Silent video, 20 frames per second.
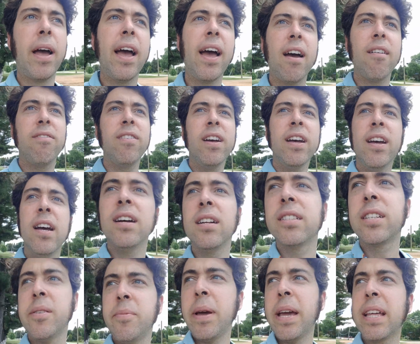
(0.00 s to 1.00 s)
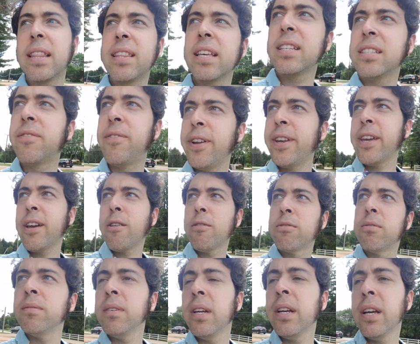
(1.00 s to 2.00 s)
have to make these
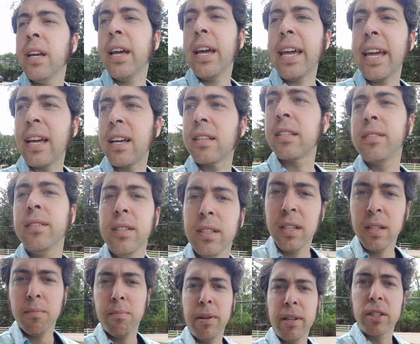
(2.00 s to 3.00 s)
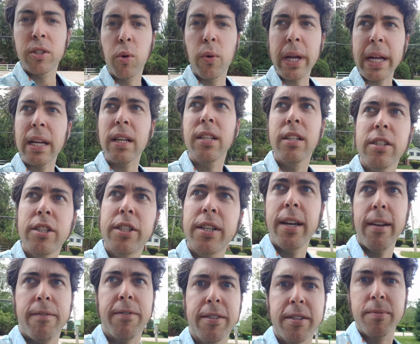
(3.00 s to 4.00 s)
videos is between
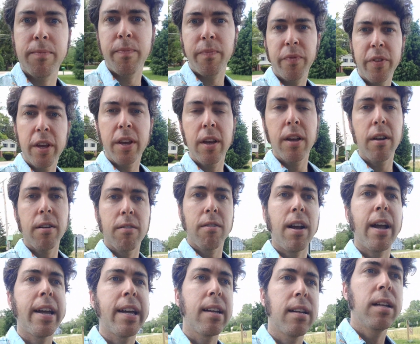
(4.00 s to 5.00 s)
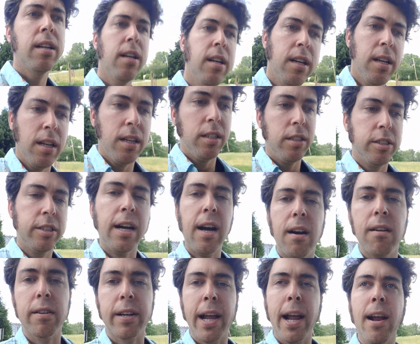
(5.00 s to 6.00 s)
shifts, right?
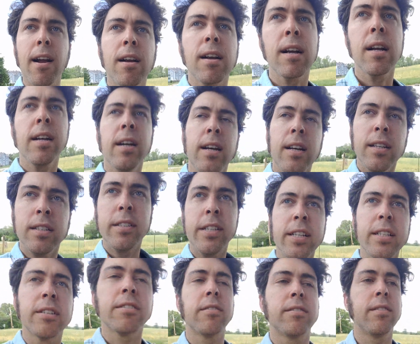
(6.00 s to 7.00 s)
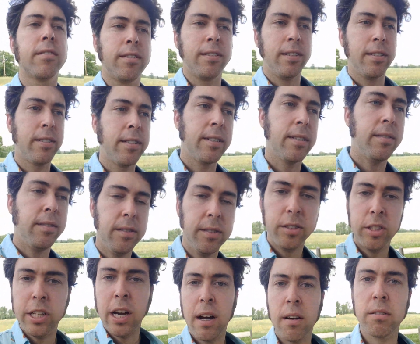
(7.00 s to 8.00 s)
Childcare, teacher's assistant,
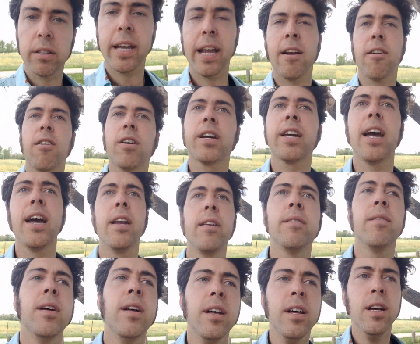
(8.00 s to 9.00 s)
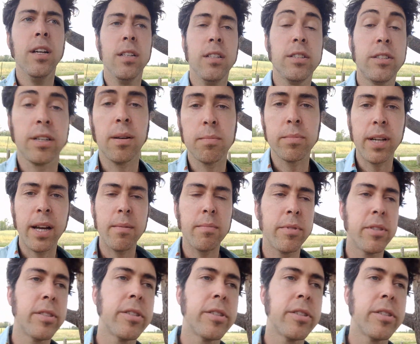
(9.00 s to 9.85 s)
childcare again, sometimes